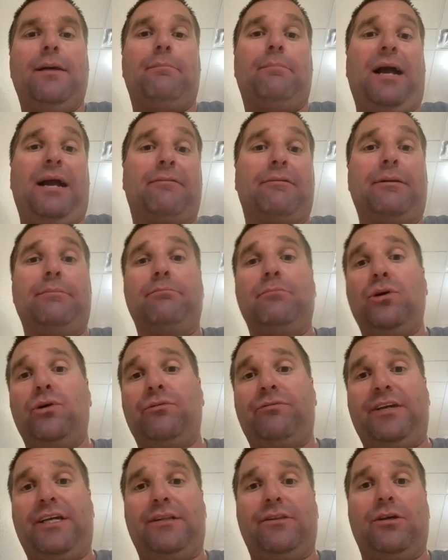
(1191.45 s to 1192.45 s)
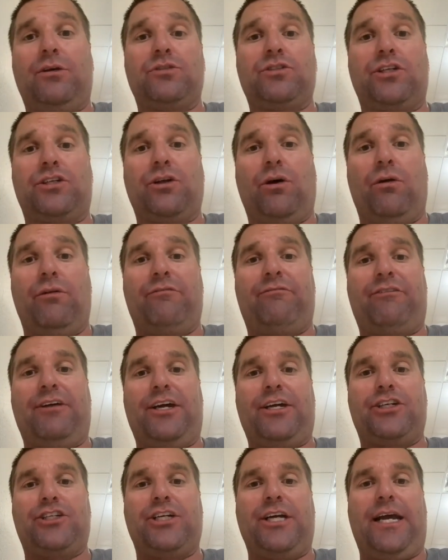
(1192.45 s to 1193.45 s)
by removing those adult
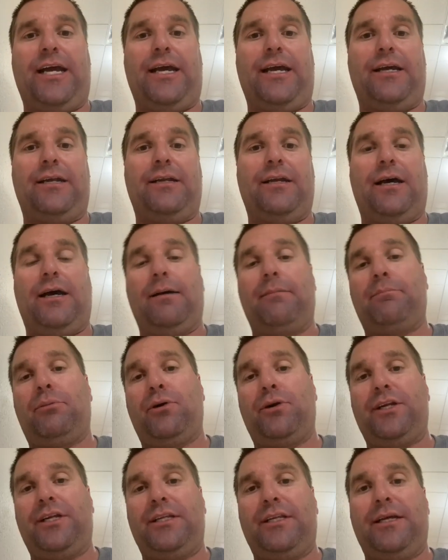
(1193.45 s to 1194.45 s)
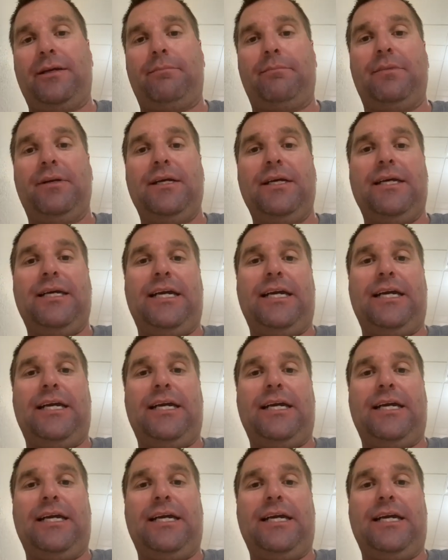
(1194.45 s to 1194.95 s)
fish and putting them